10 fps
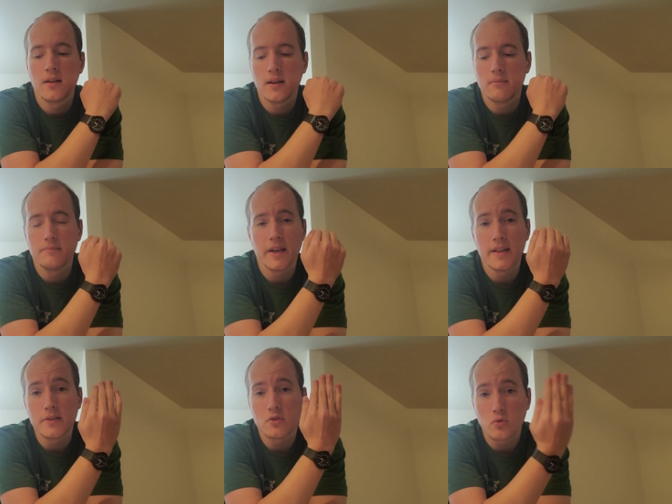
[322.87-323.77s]
um,
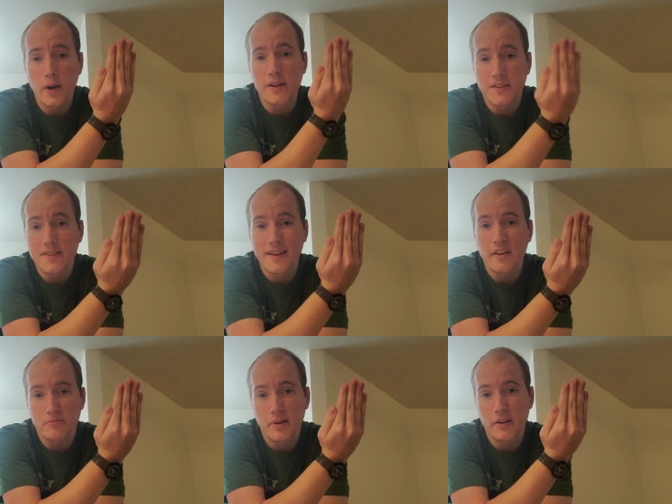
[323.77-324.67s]
and a great
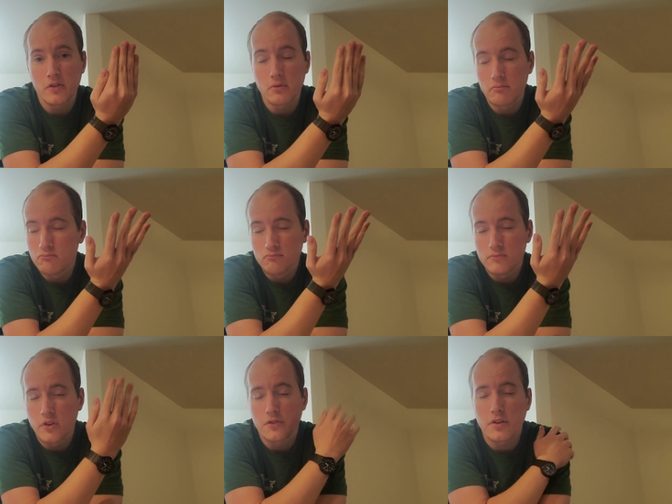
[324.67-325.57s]
CF patient,
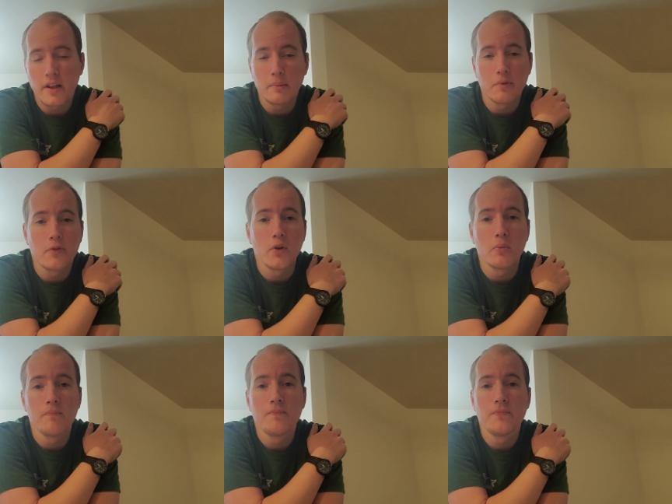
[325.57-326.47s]
just to name a few.